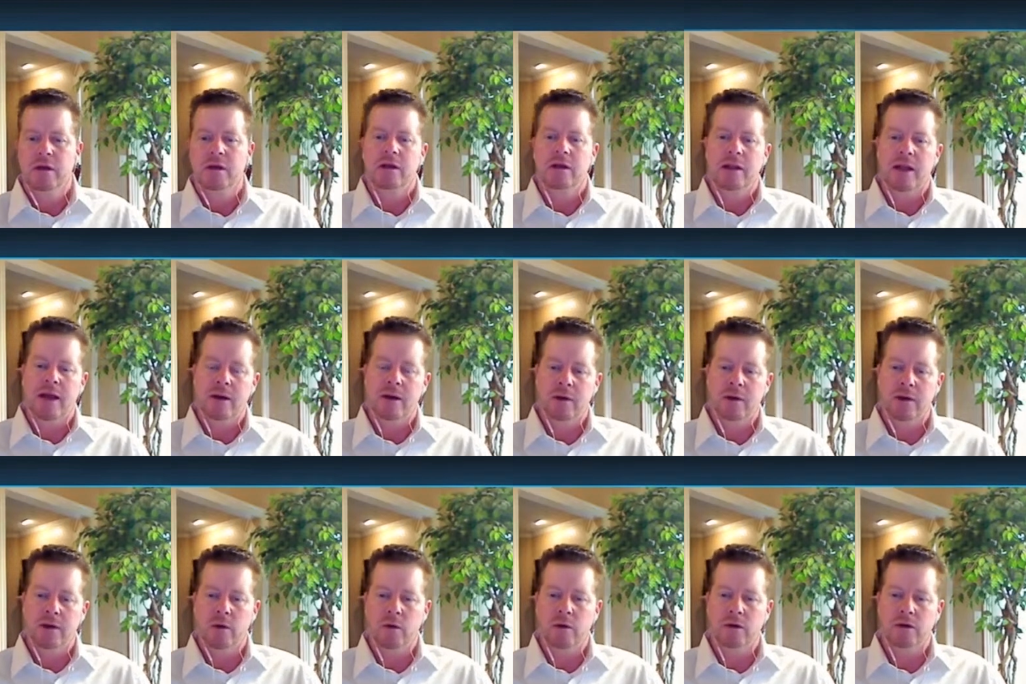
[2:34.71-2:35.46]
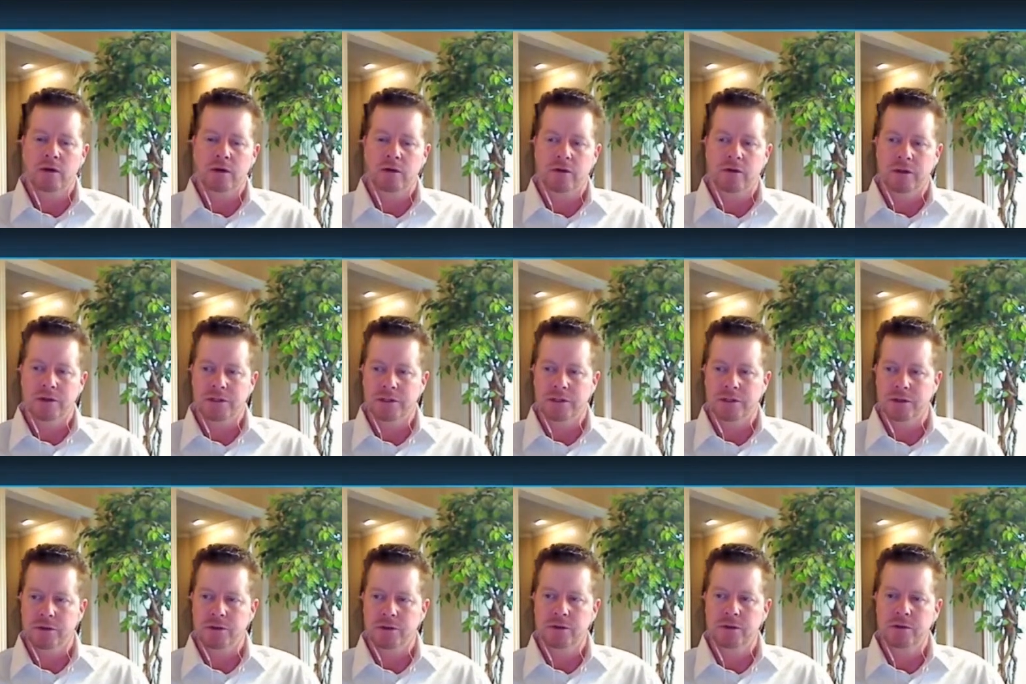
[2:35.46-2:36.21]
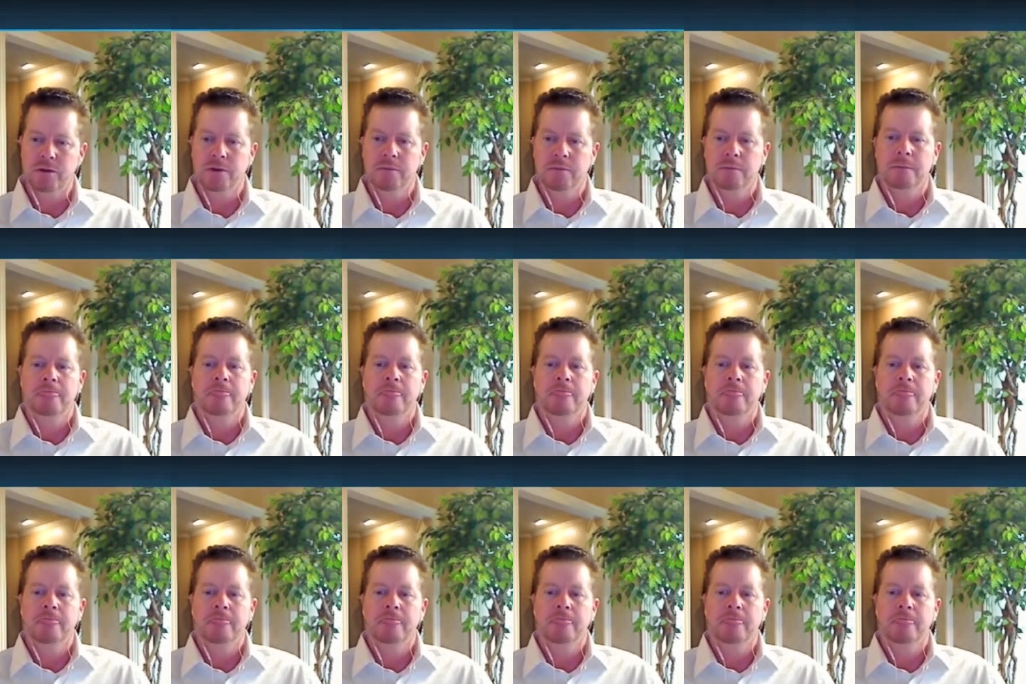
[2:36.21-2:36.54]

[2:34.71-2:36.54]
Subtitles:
Now we go and do the do